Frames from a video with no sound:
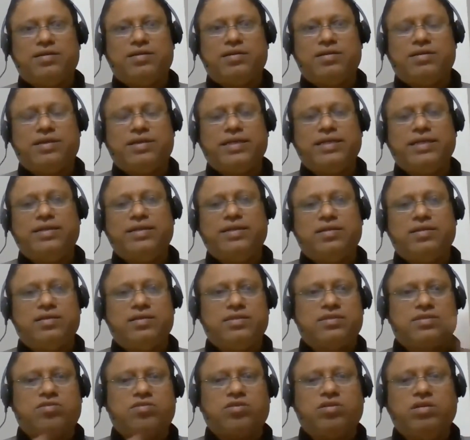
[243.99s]
right,
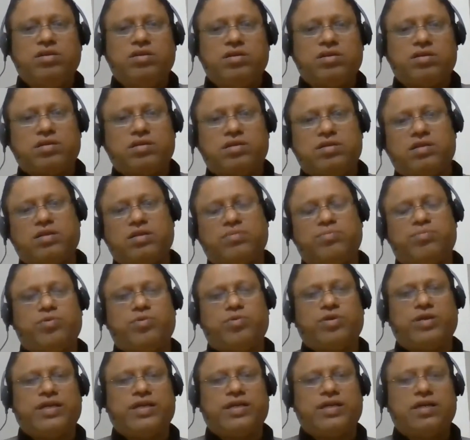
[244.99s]
is called
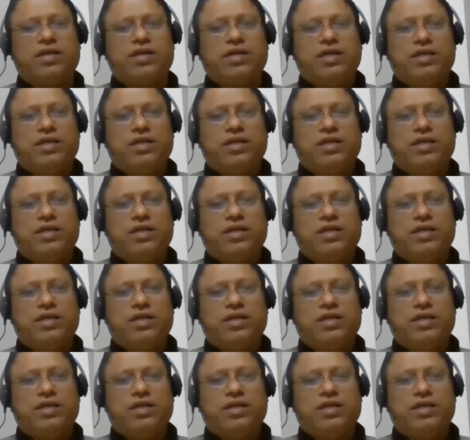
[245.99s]
repo rate.